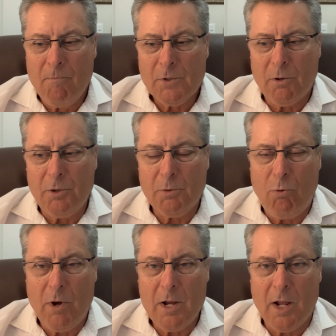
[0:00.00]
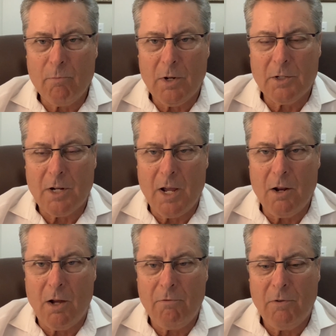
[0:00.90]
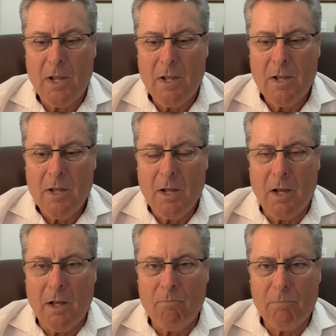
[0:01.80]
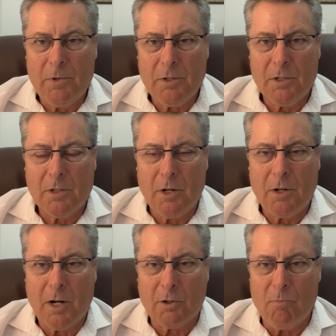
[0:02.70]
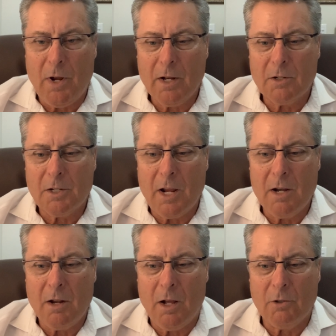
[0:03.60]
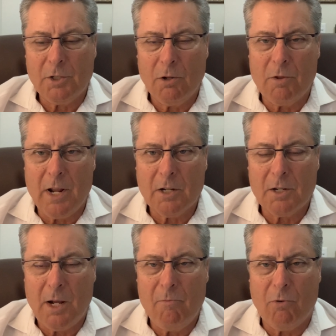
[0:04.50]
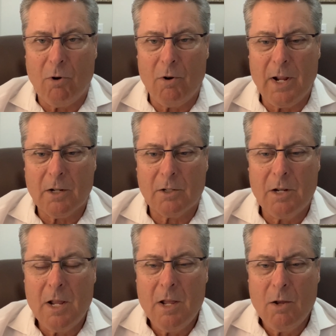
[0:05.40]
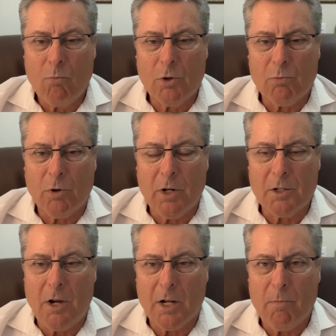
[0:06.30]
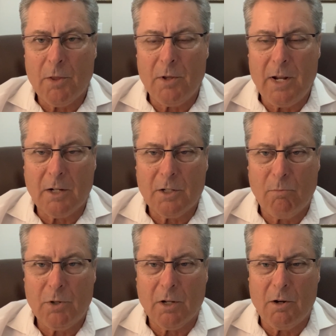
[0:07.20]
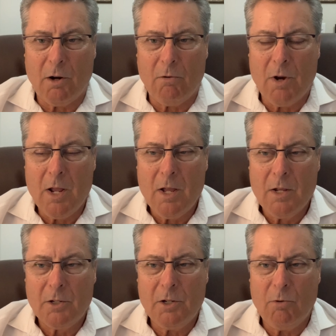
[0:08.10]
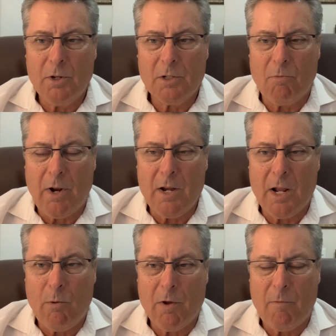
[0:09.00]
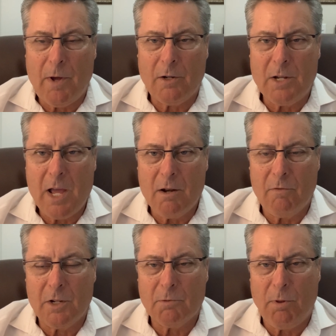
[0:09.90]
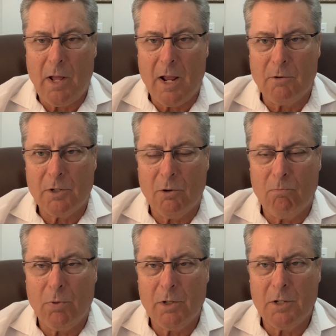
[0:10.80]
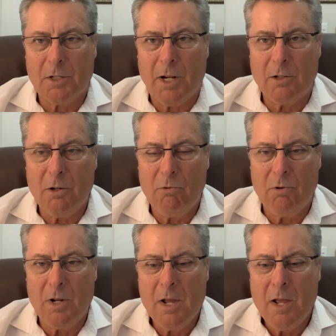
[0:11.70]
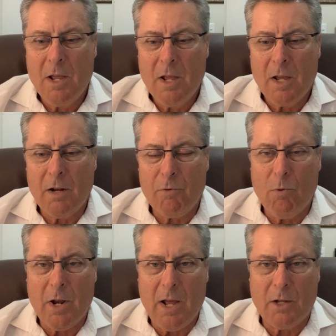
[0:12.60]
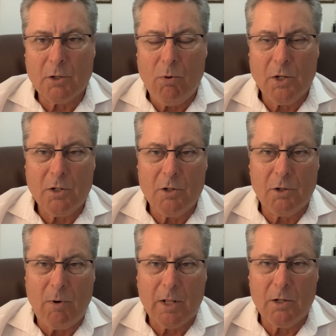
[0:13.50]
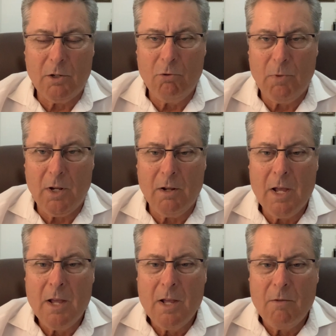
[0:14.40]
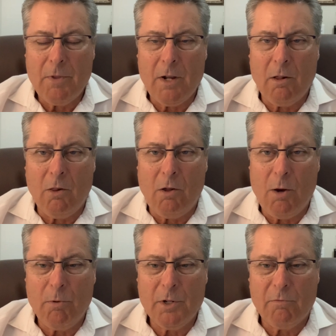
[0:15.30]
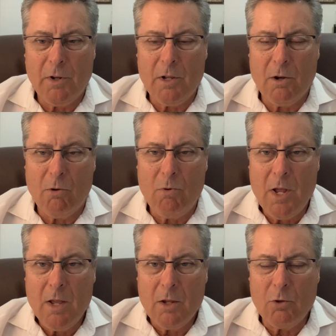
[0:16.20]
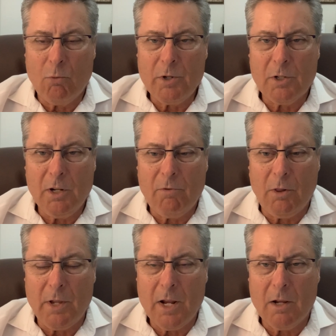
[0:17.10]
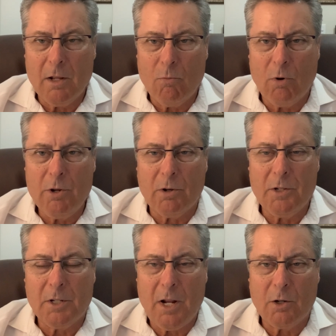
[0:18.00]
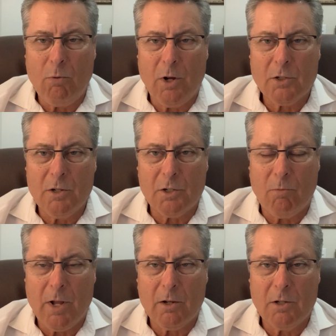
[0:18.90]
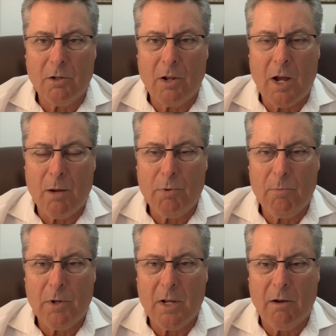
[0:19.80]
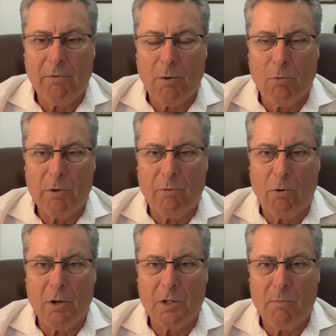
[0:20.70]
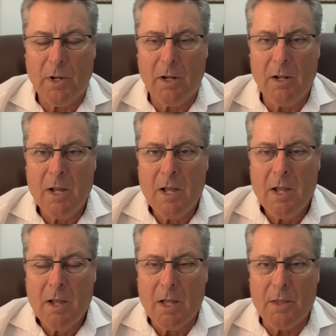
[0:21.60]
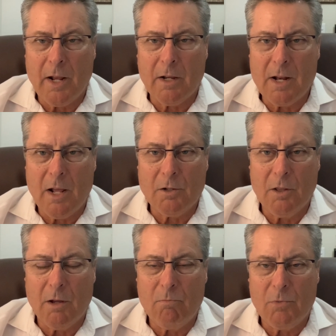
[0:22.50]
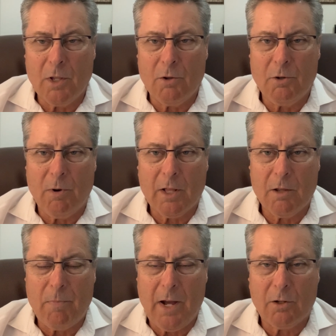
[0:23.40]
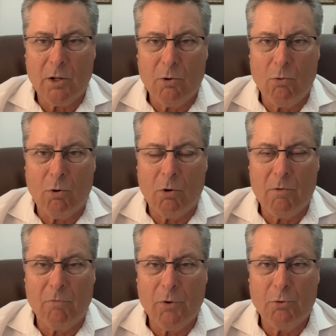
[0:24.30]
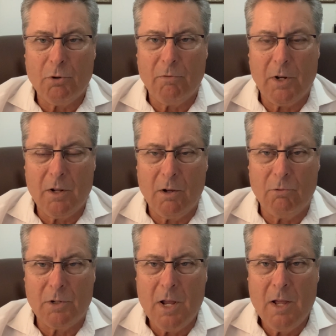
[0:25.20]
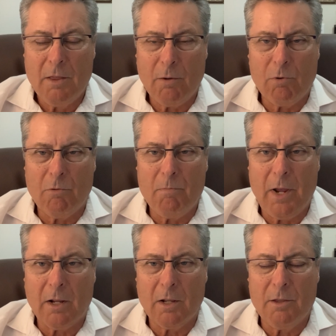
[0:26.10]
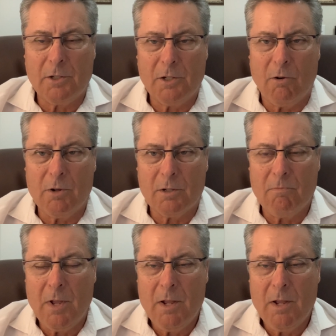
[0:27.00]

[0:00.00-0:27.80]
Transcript: So at this point, I'm going to sign off. Um, this is Dr. Mike saying I'll see you the next time for our next, which we're going to talk about the next subject in our series. And right now we have about 10 of these planned. So please stay tuned. And if you want to ask questions directly to me, then along with this video, you'll receive a link where you can send questions directly to IPPF that will be forwarded to me and I can answer them either directly back to you or in future videos that we would make in this series.